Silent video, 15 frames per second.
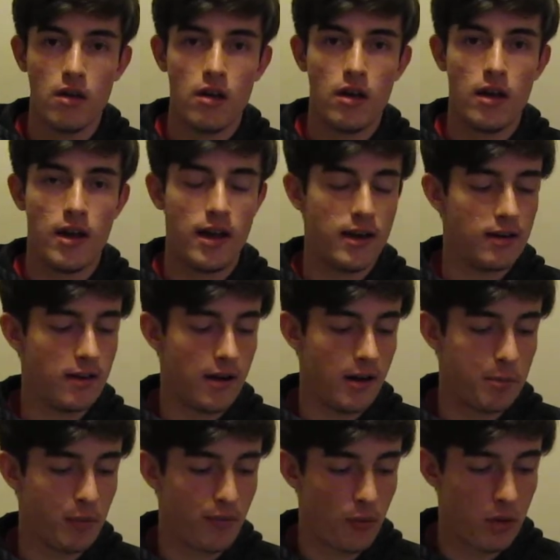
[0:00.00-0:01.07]
And
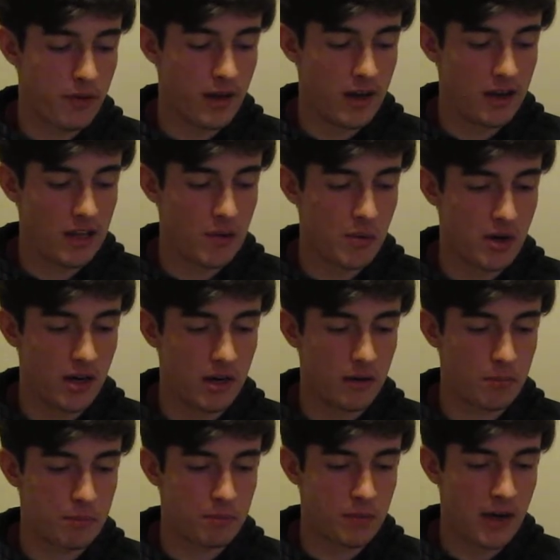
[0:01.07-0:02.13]
before then, they were
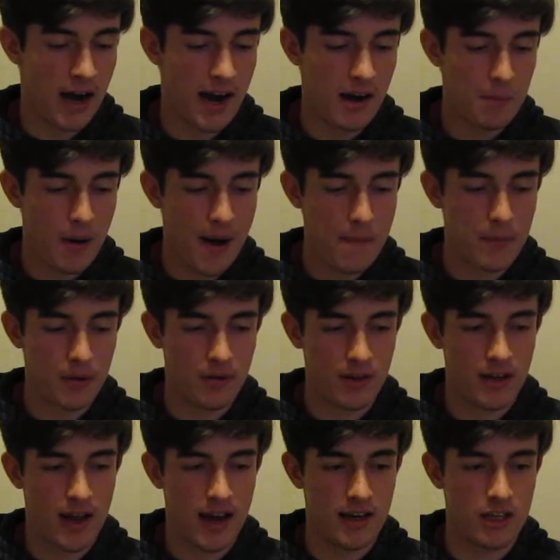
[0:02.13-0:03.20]
kind of popular in the
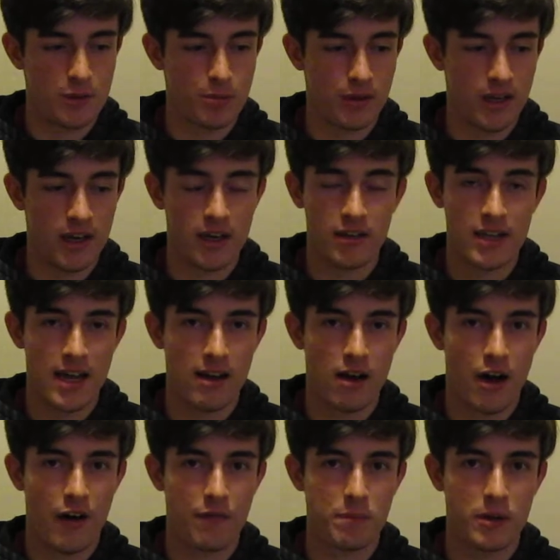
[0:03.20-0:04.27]
90s, but they didn't take
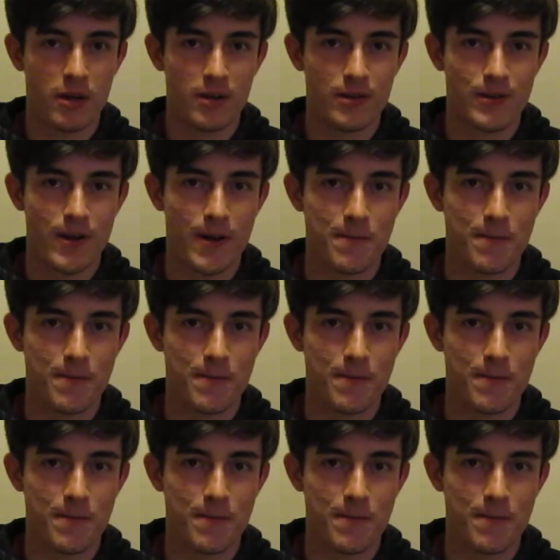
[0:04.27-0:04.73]
off because